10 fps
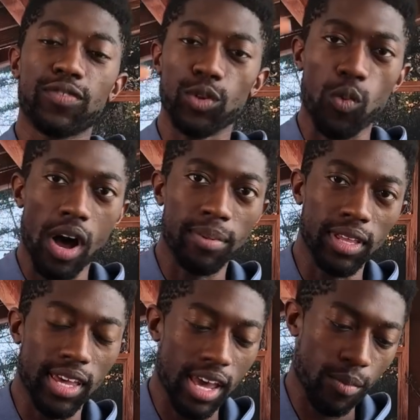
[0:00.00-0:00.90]
for the
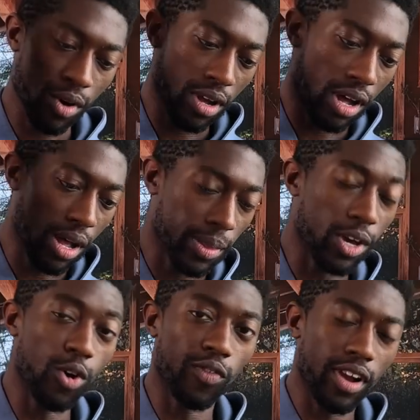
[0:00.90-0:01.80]
wobbly camera on the
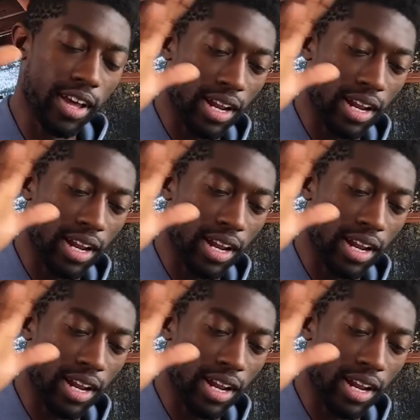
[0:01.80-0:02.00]
overhead.